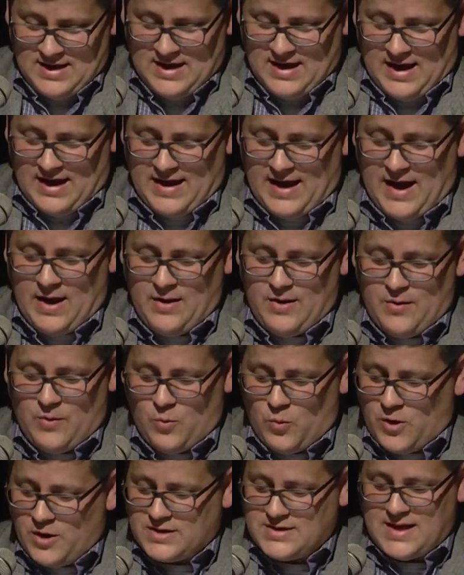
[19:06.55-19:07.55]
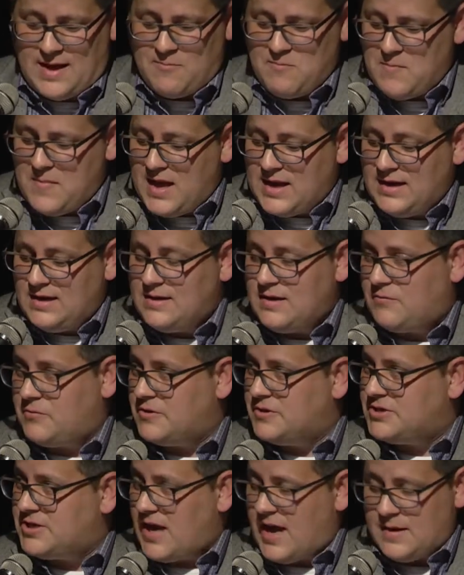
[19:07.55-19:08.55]
And I worked at many
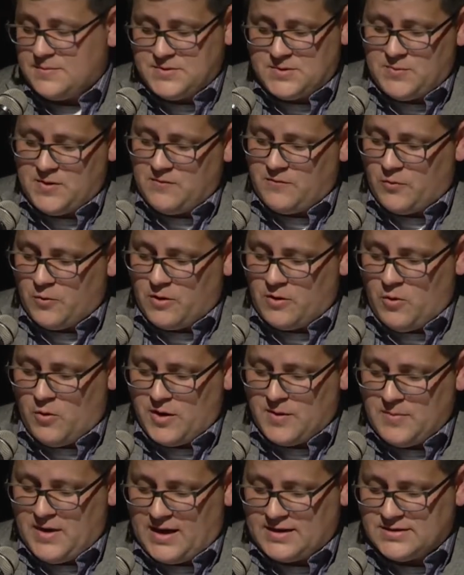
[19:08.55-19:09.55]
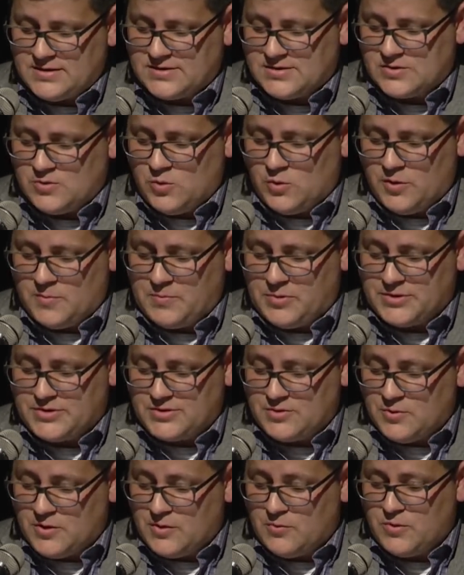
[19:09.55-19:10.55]
different jobs before going back to school and
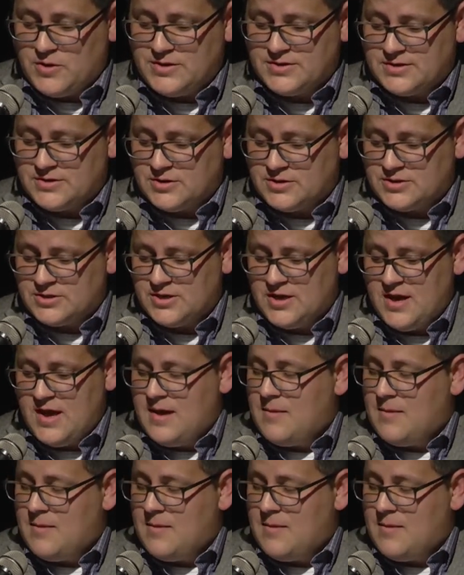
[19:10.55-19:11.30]
pursuing research.